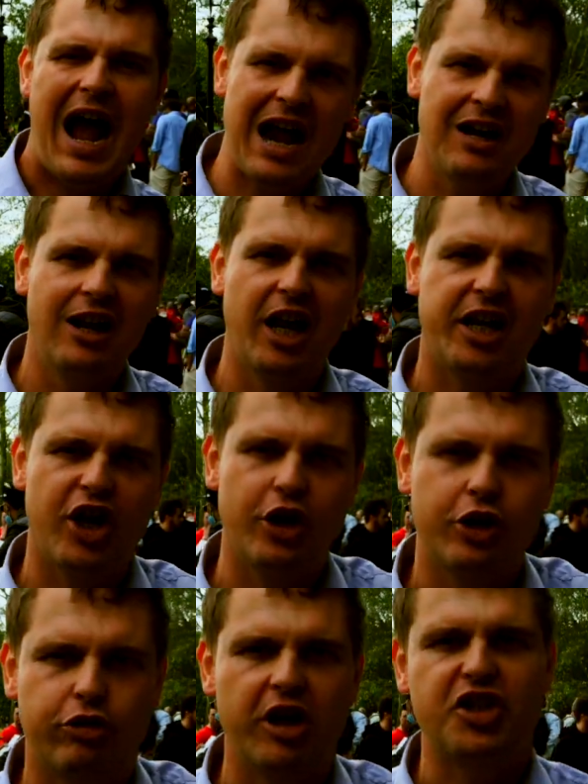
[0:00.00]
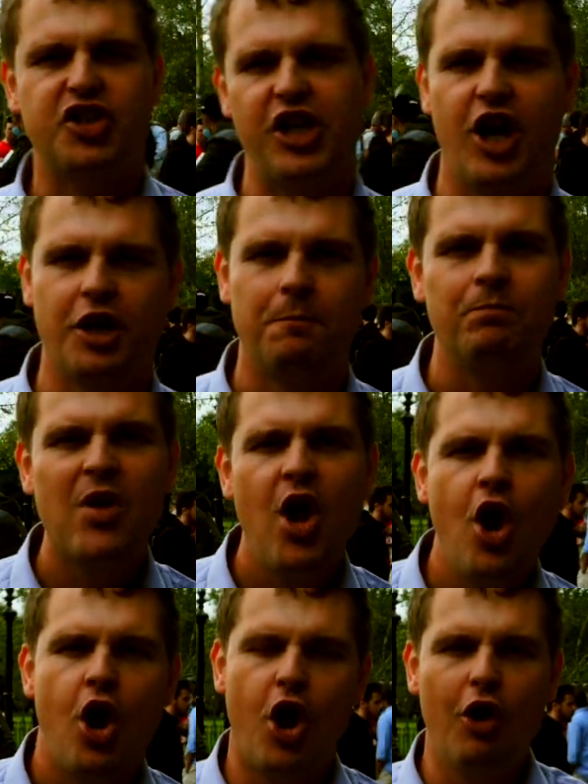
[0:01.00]
Anglican Christian
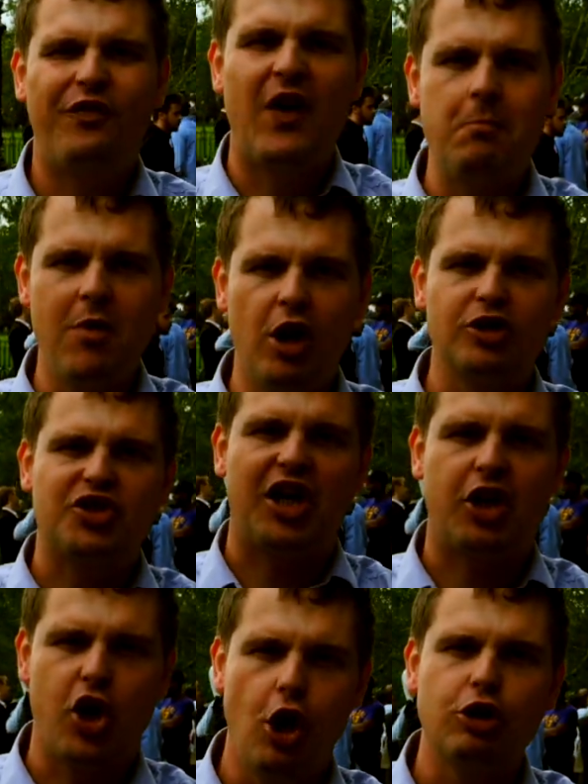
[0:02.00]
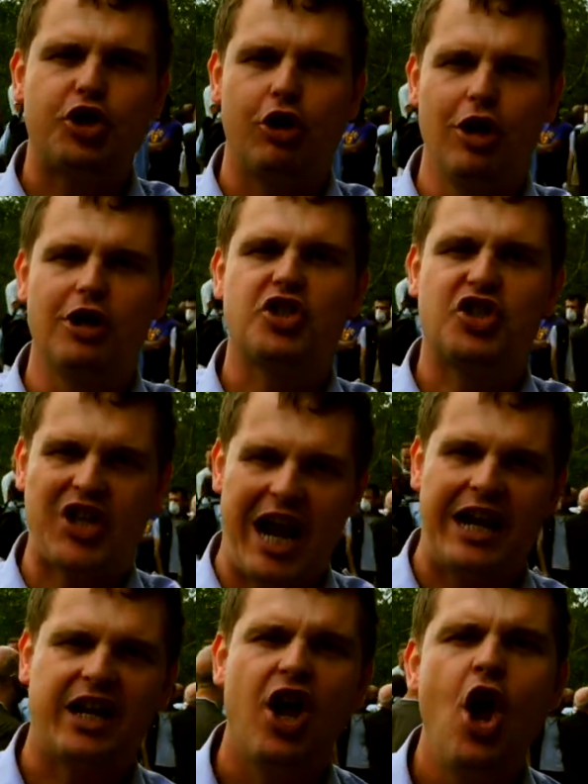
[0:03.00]
who, for multicultural
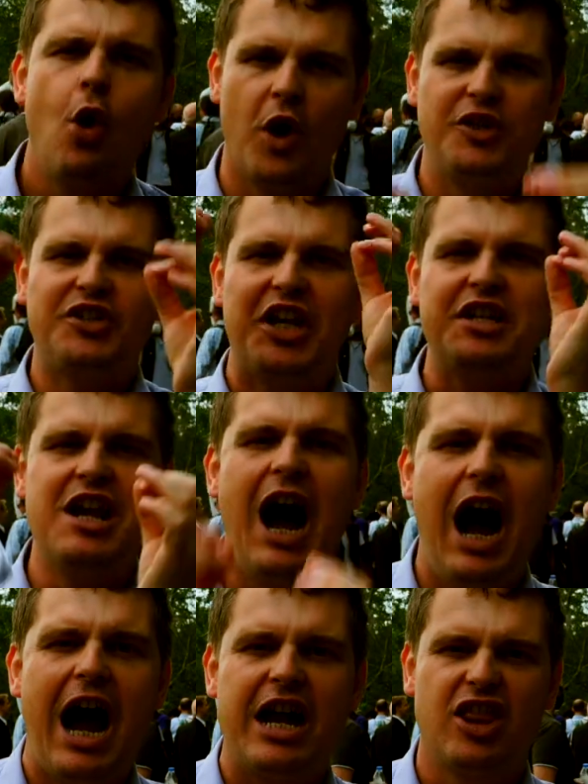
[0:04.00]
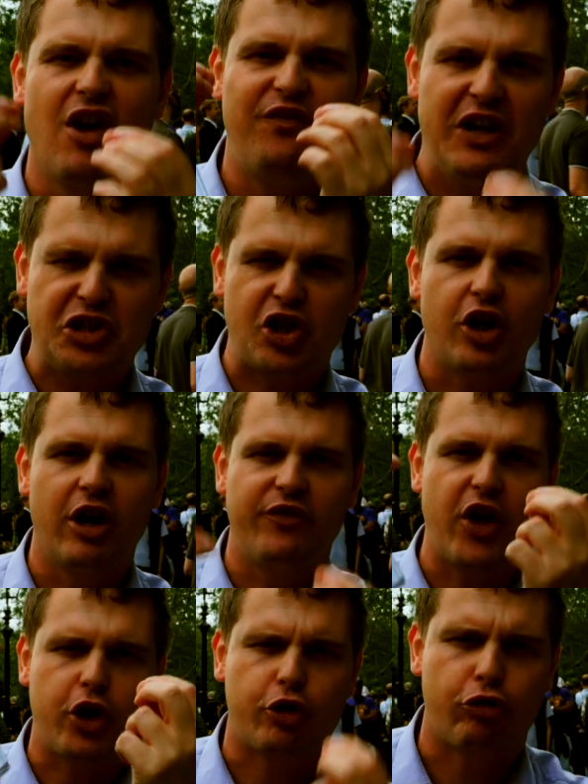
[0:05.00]
sake, would deny the vision of
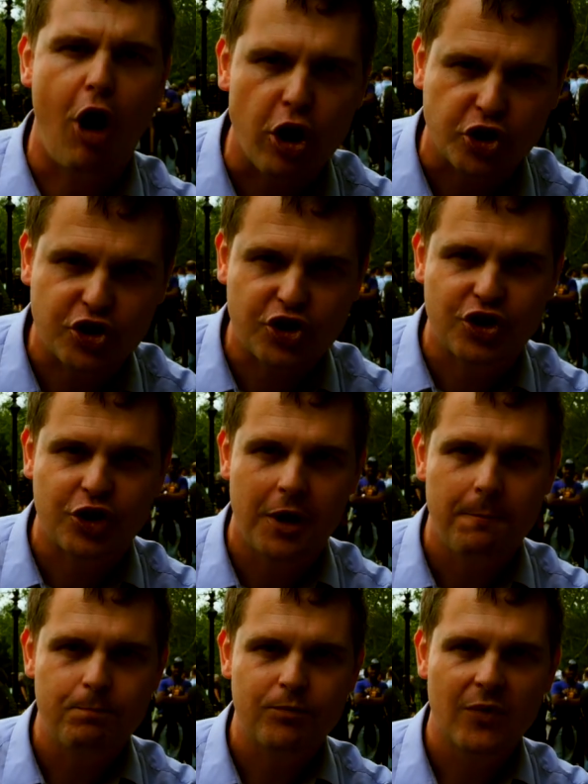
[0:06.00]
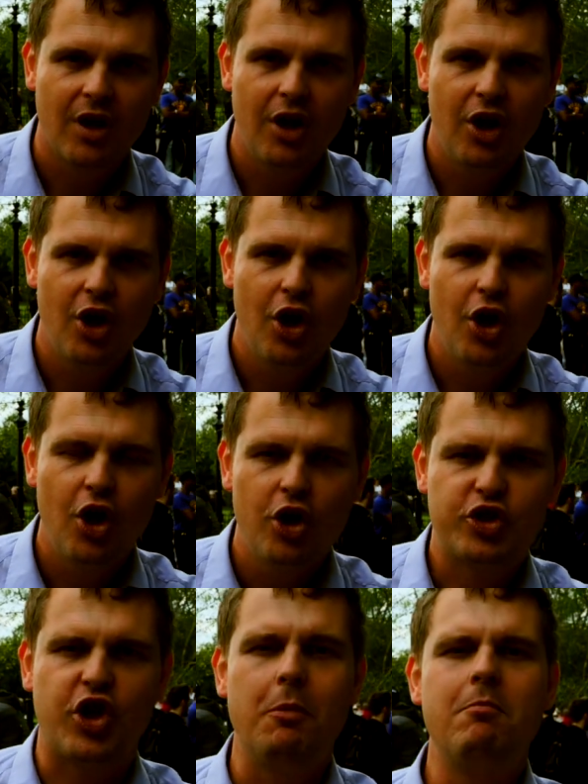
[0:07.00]
the cross Ooh,
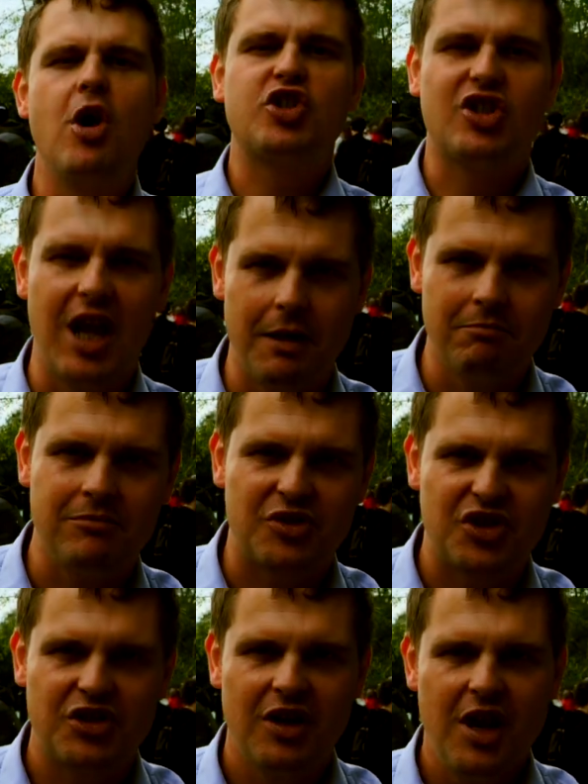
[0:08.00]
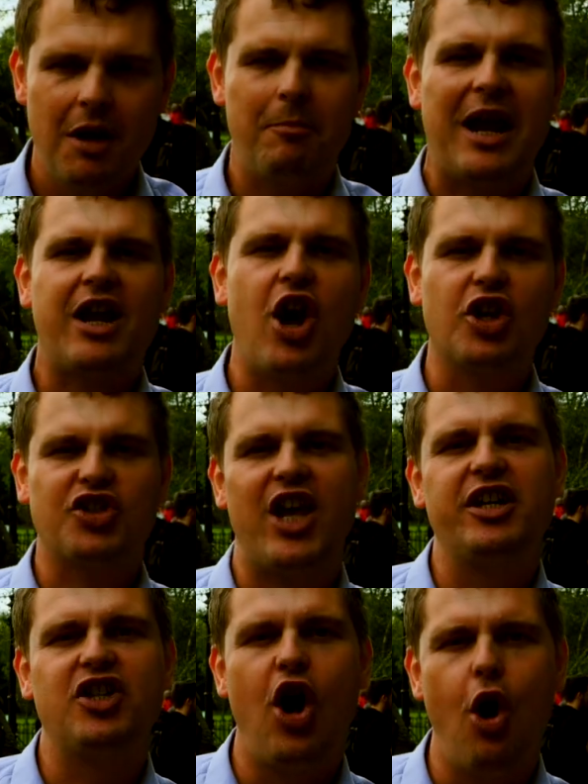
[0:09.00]
to Muslims because
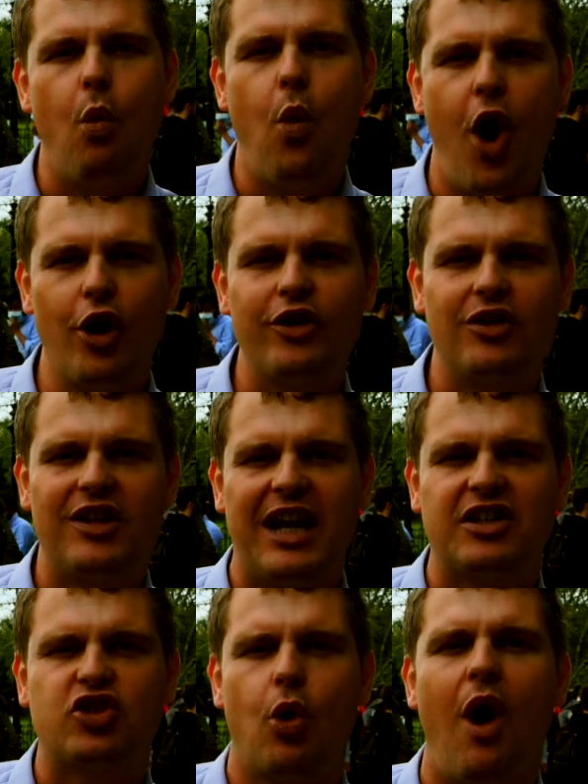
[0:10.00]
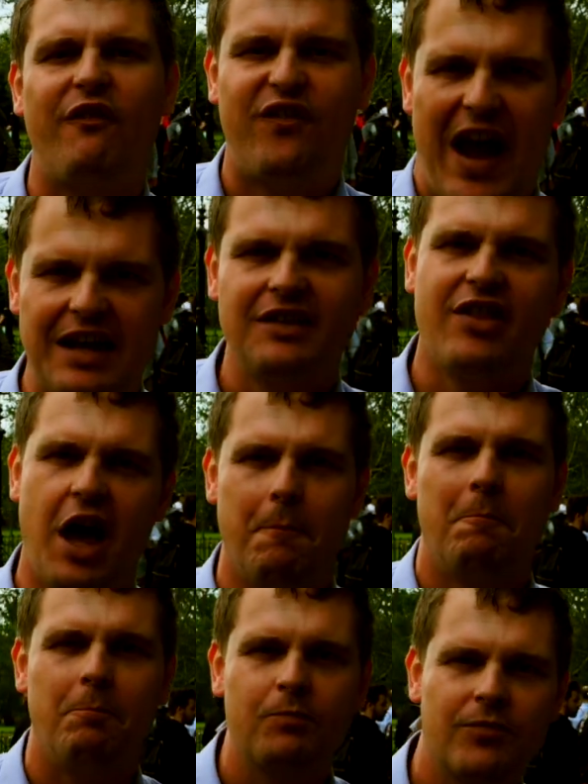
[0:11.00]
they don't want it to offend
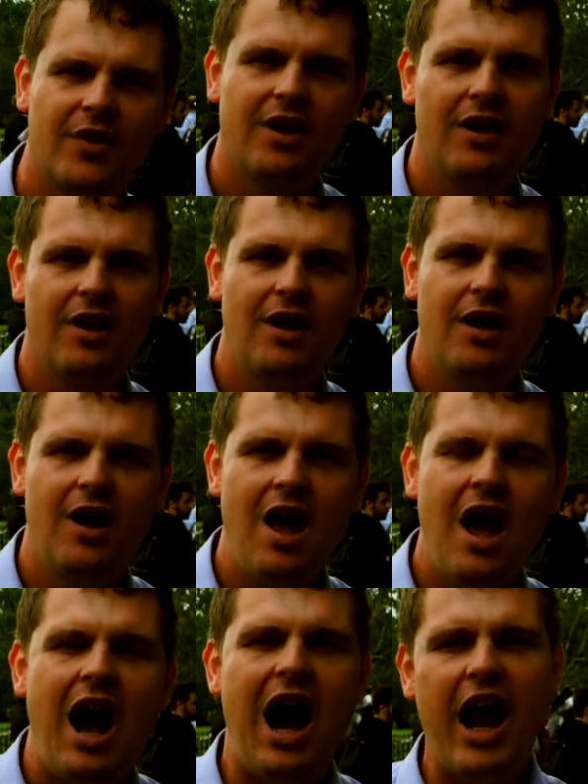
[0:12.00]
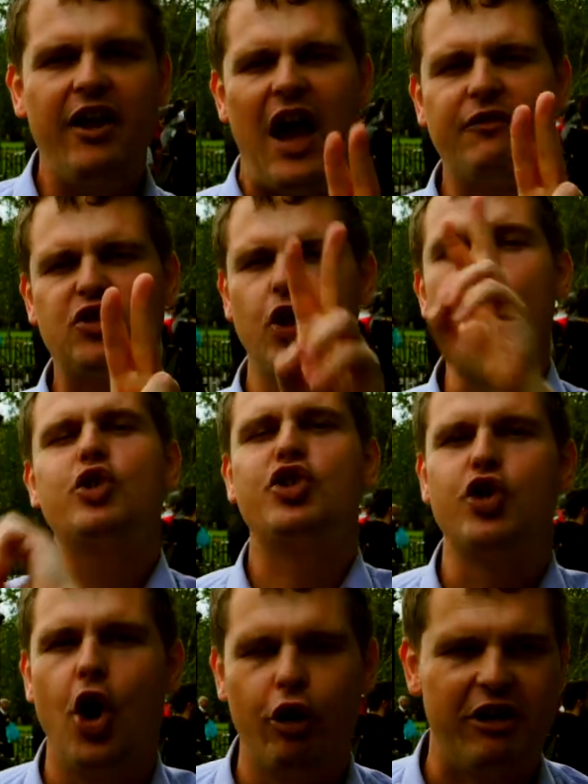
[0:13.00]
them. Ooh. I have two
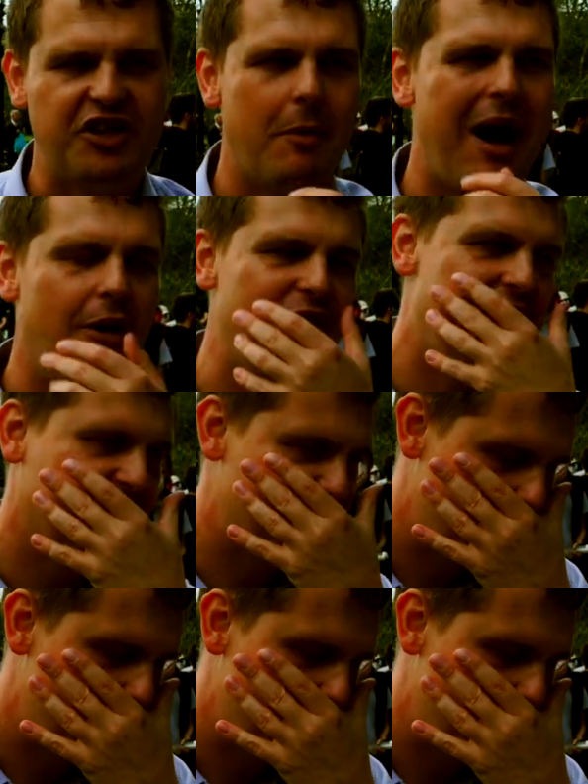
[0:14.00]
stories about this.